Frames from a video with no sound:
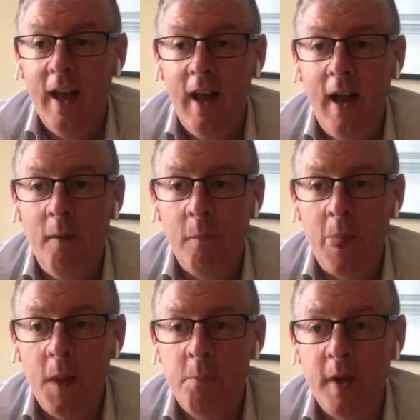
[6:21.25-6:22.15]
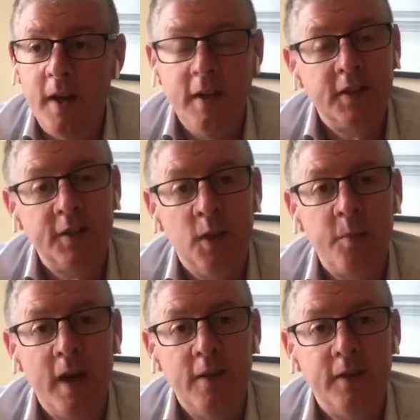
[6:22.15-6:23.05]
But it is so
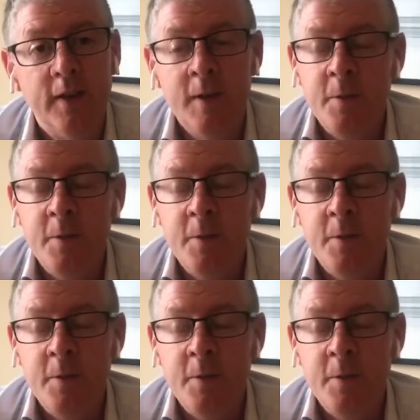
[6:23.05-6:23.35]
powerful